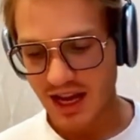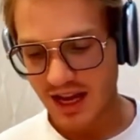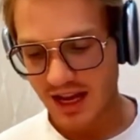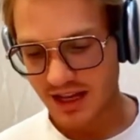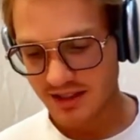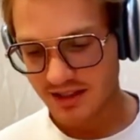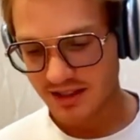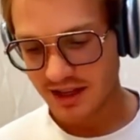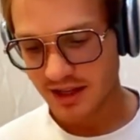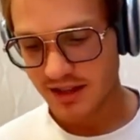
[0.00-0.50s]

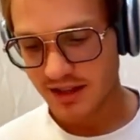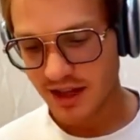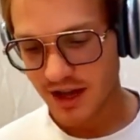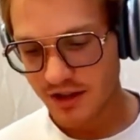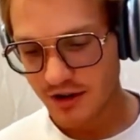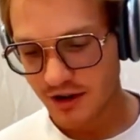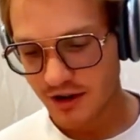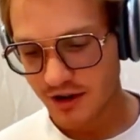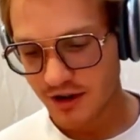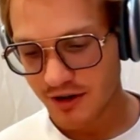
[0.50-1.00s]
And
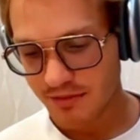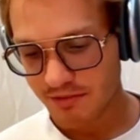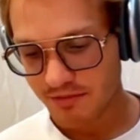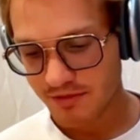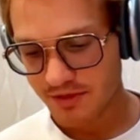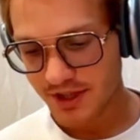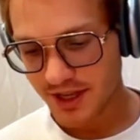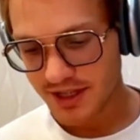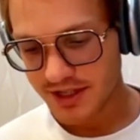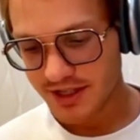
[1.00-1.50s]
another
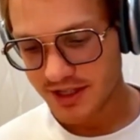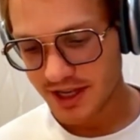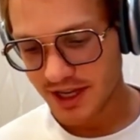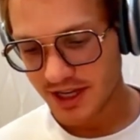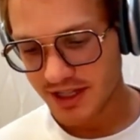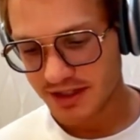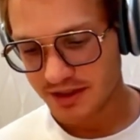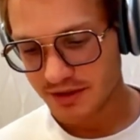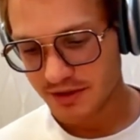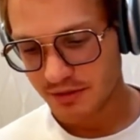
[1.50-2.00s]
things
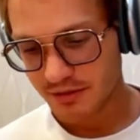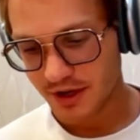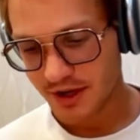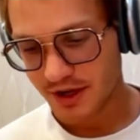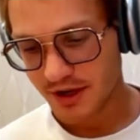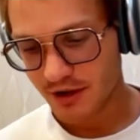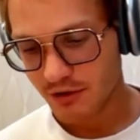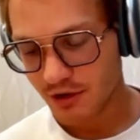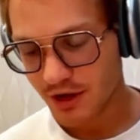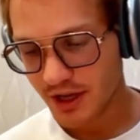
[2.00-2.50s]
that we
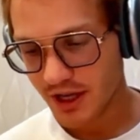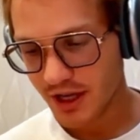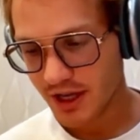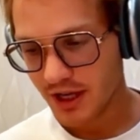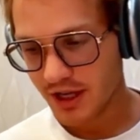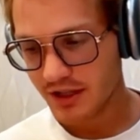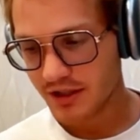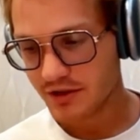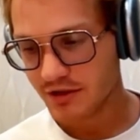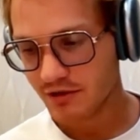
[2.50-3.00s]
are
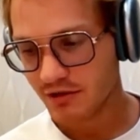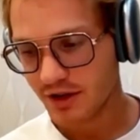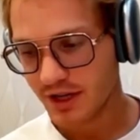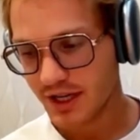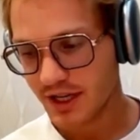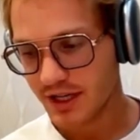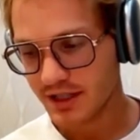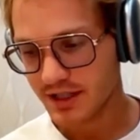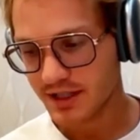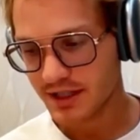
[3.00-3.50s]
looking into
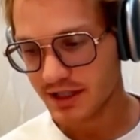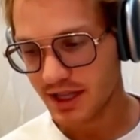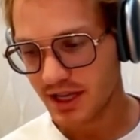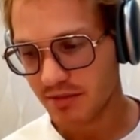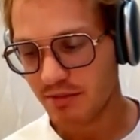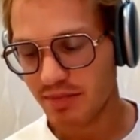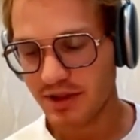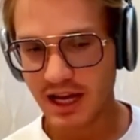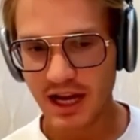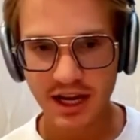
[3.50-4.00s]
is
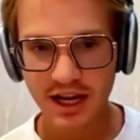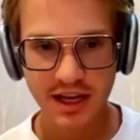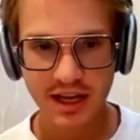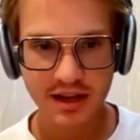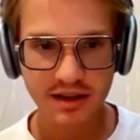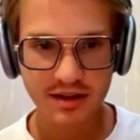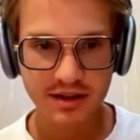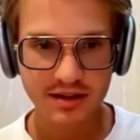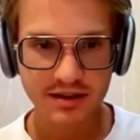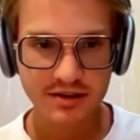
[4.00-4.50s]
the
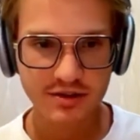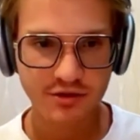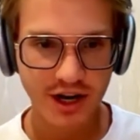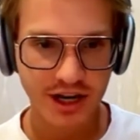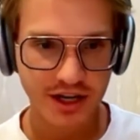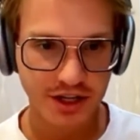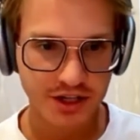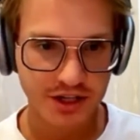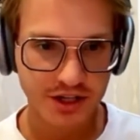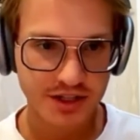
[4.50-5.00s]
planning
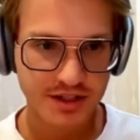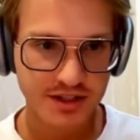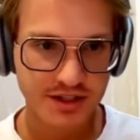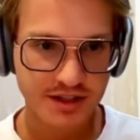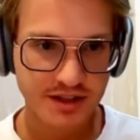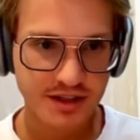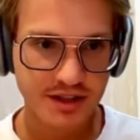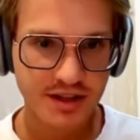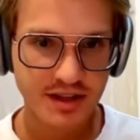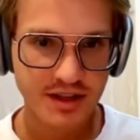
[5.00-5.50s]

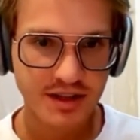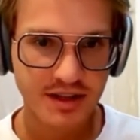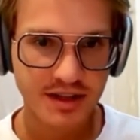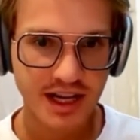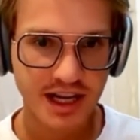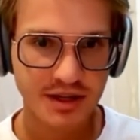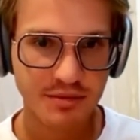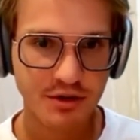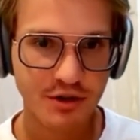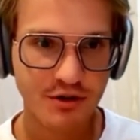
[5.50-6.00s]
strategies
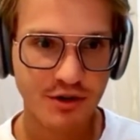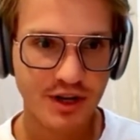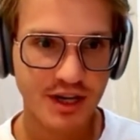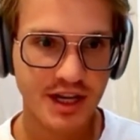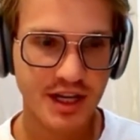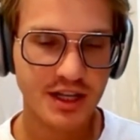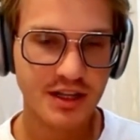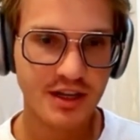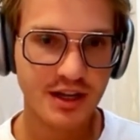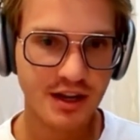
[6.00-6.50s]
that we're going
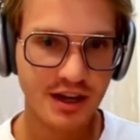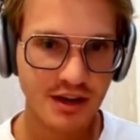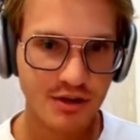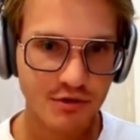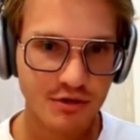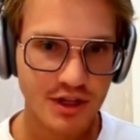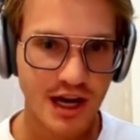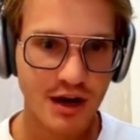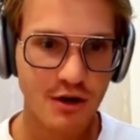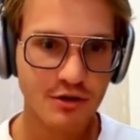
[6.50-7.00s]
to
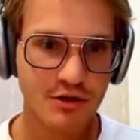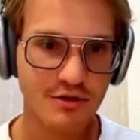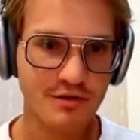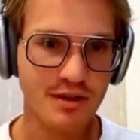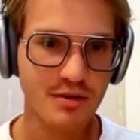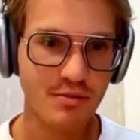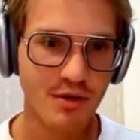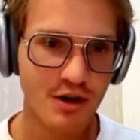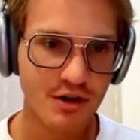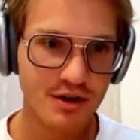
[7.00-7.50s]
include out
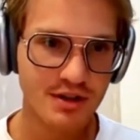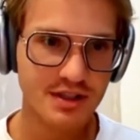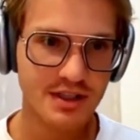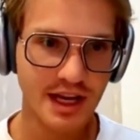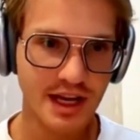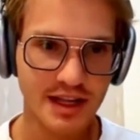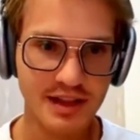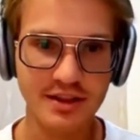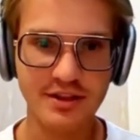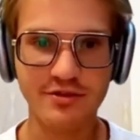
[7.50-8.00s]
of the box.
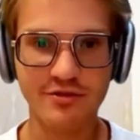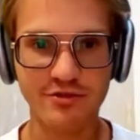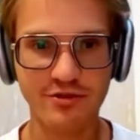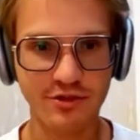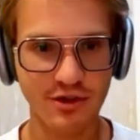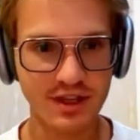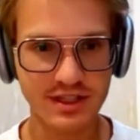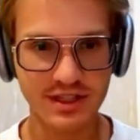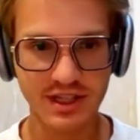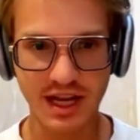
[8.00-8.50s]
And
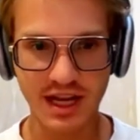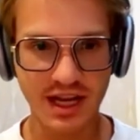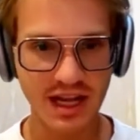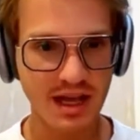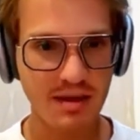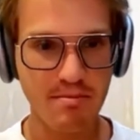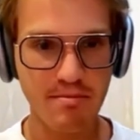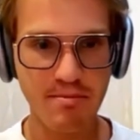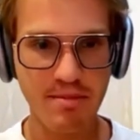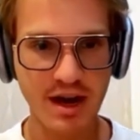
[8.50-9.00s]
there is like
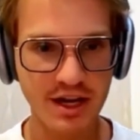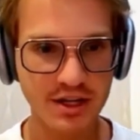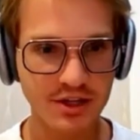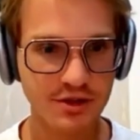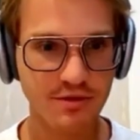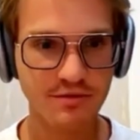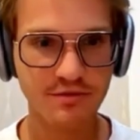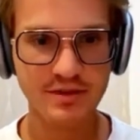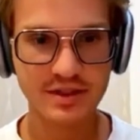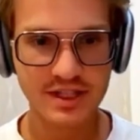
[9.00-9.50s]
a
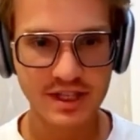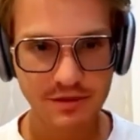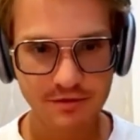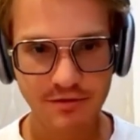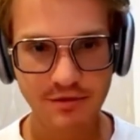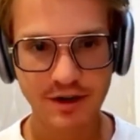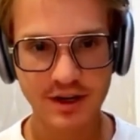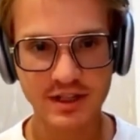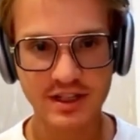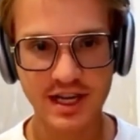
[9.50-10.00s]
bunch of
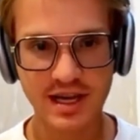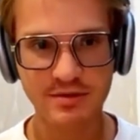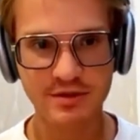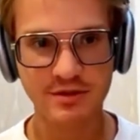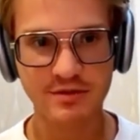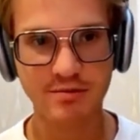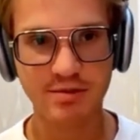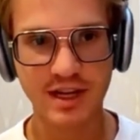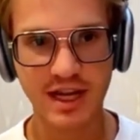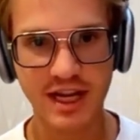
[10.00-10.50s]
different
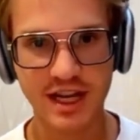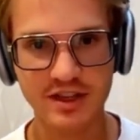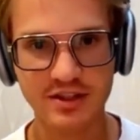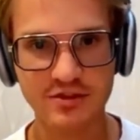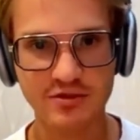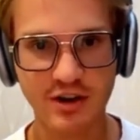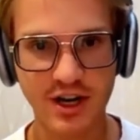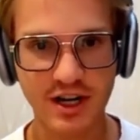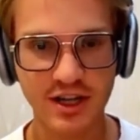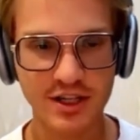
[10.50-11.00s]
types of planning
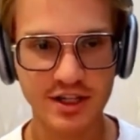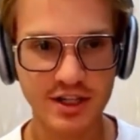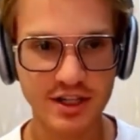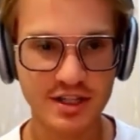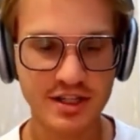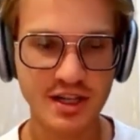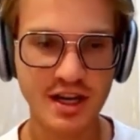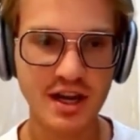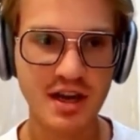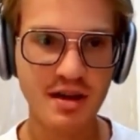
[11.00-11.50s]

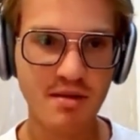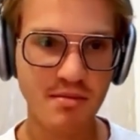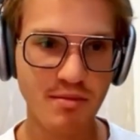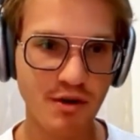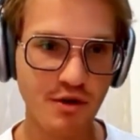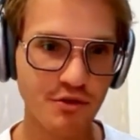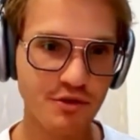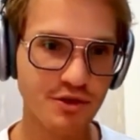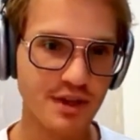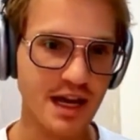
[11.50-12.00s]
strategies,
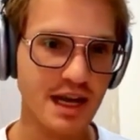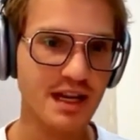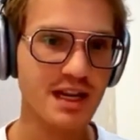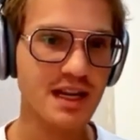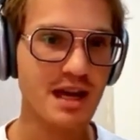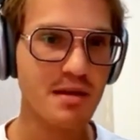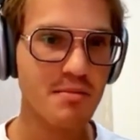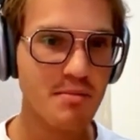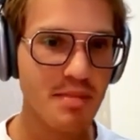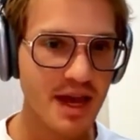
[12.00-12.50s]
both
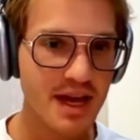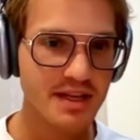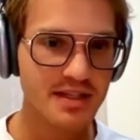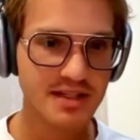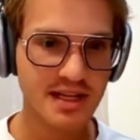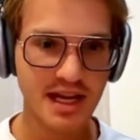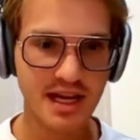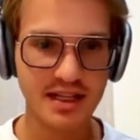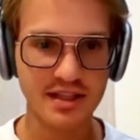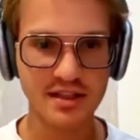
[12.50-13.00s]

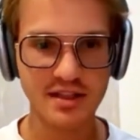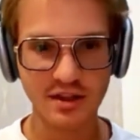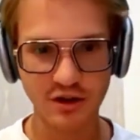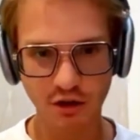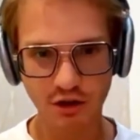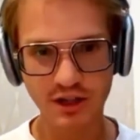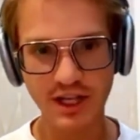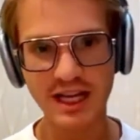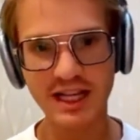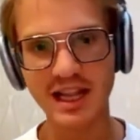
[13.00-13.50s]
LLM-based and
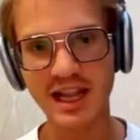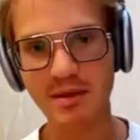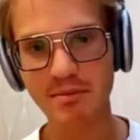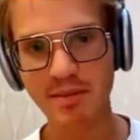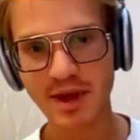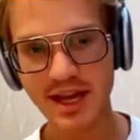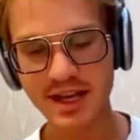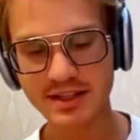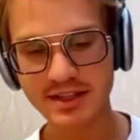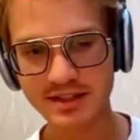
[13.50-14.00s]

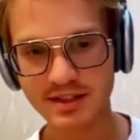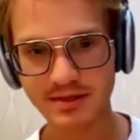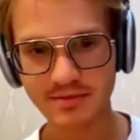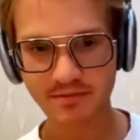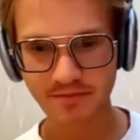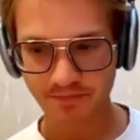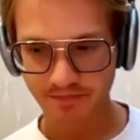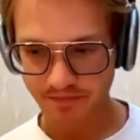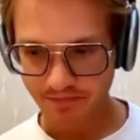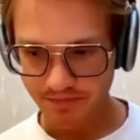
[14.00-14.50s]
non-LLM based.